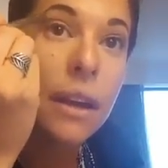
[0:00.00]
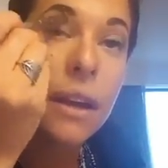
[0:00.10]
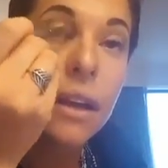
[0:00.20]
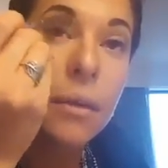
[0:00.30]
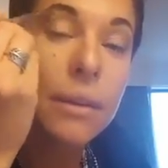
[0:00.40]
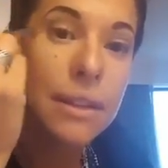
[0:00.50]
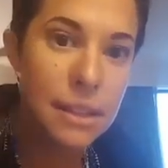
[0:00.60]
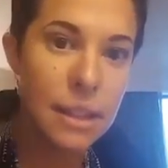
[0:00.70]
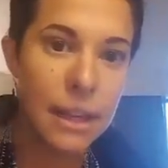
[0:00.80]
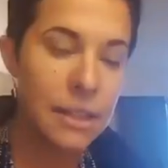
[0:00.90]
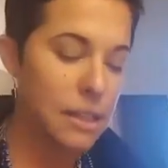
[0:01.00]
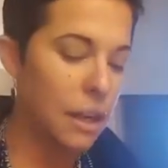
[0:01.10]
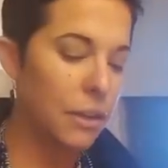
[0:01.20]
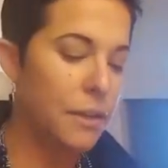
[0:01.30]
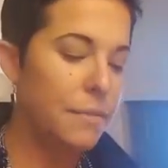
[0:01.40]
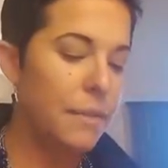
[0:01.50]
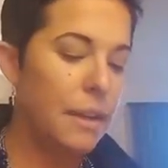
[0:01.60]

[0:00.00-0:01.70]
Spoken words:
here with this lightest color.